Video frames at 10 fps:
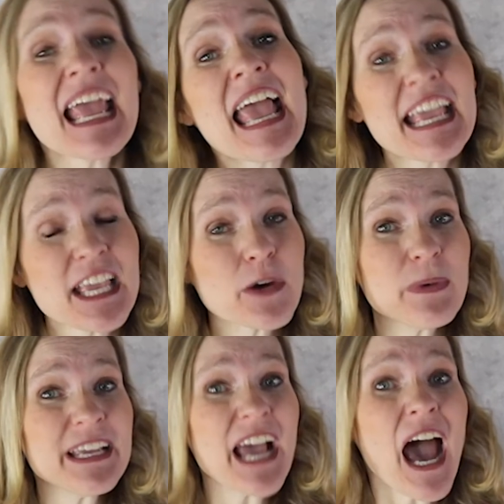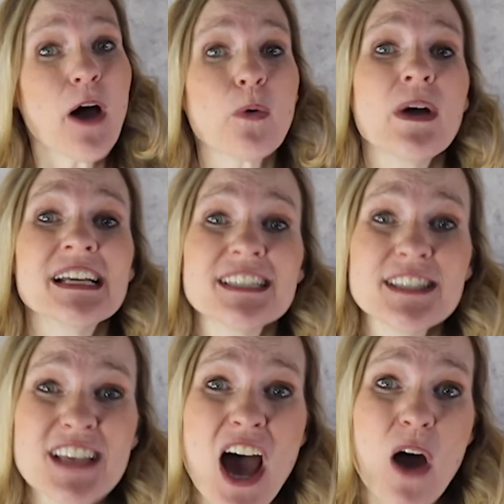Here we go.
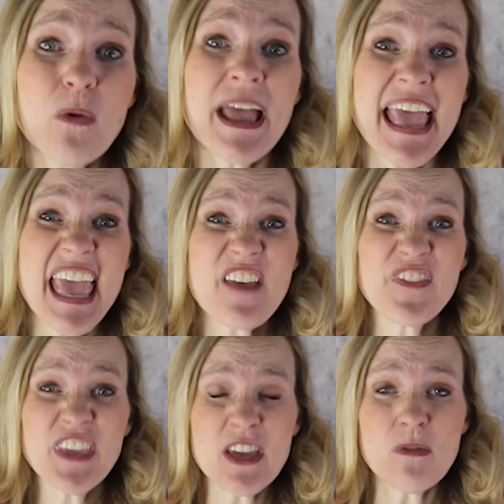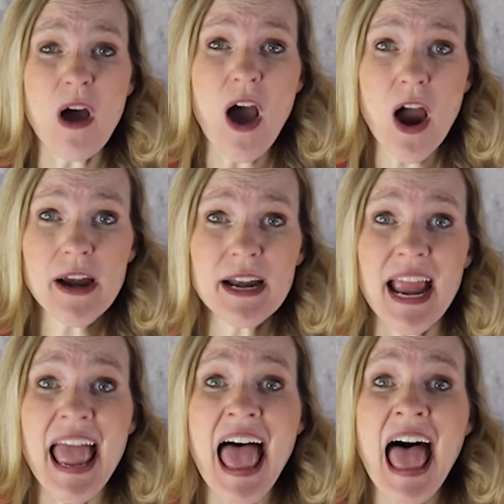So, if you are
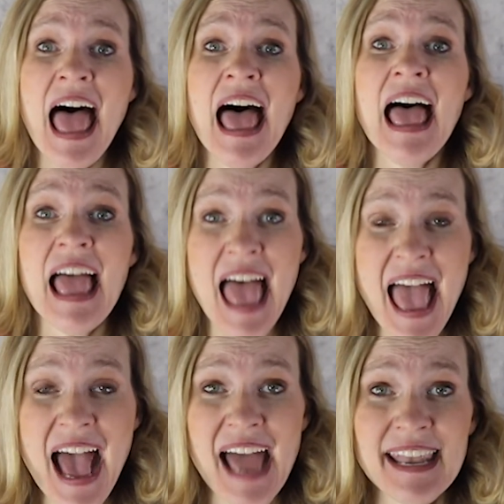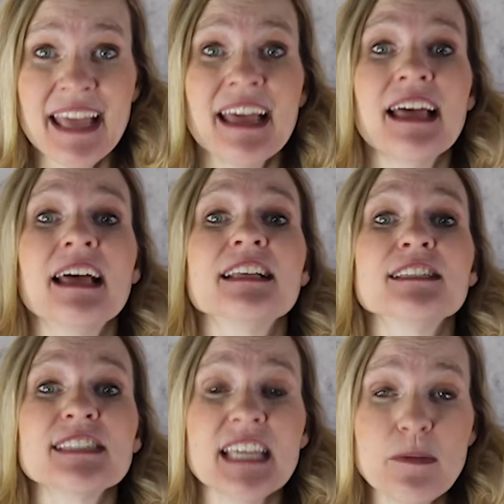an
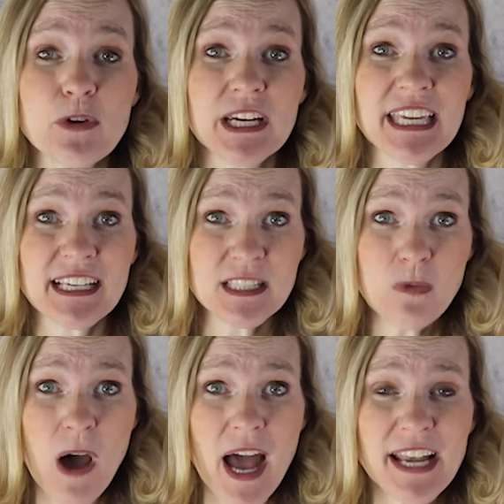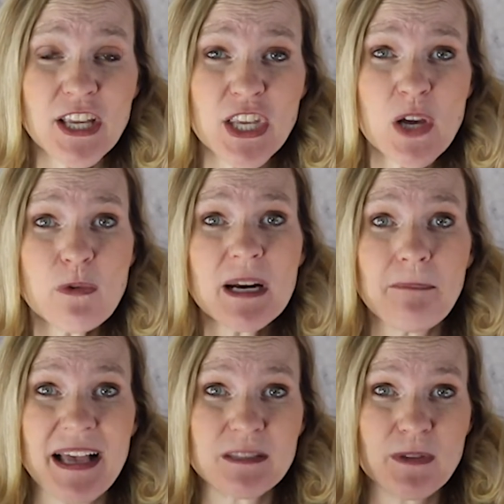team-working swan, you work
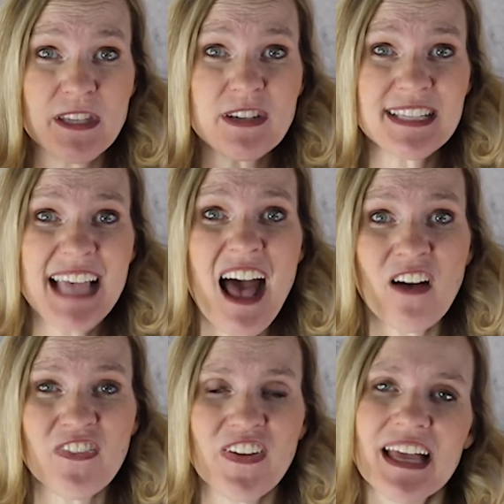best with yourself.